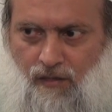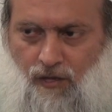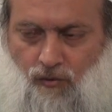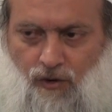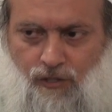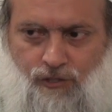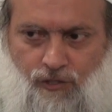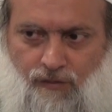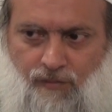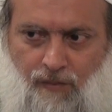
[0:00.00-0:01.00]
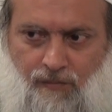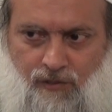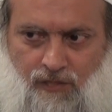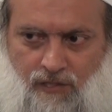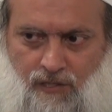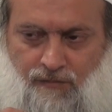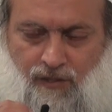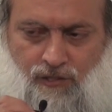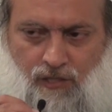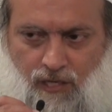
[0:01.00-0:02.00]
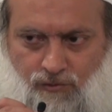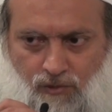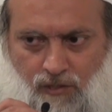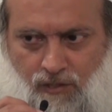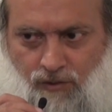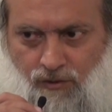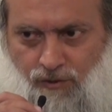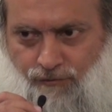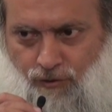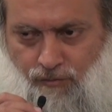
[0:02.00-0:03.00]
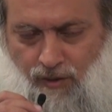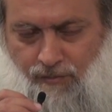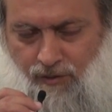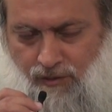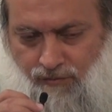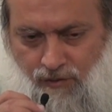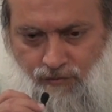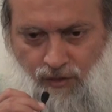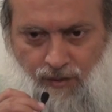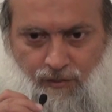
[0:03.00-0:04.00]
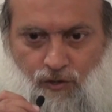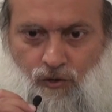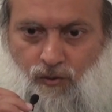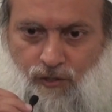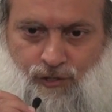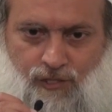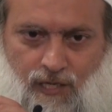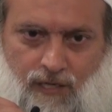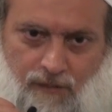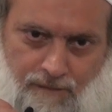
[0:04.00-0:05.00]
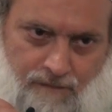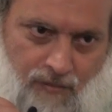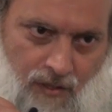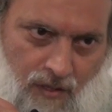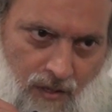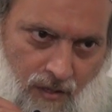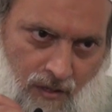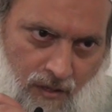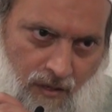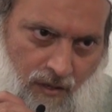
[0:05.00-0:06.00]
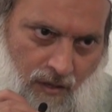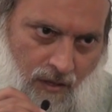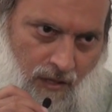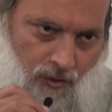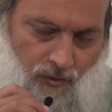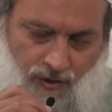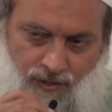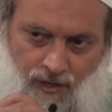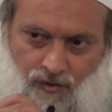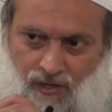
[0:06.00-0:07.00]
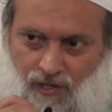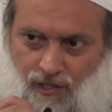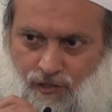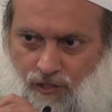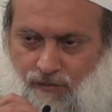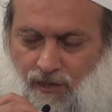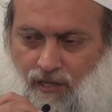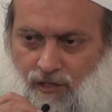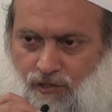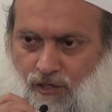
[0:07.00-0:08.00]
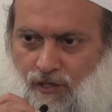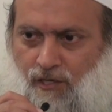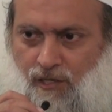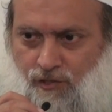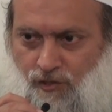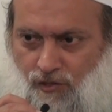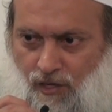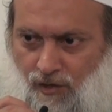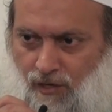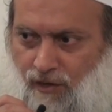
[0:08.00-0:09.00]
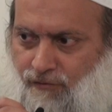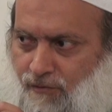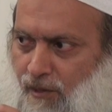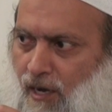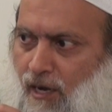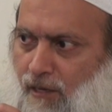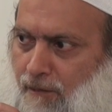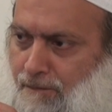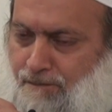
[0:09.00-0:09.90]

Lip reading: There were certain members, as I mentioned last week, there were a few members of his family who were sick, and they were in no condition to make the journey, and so they are left behind.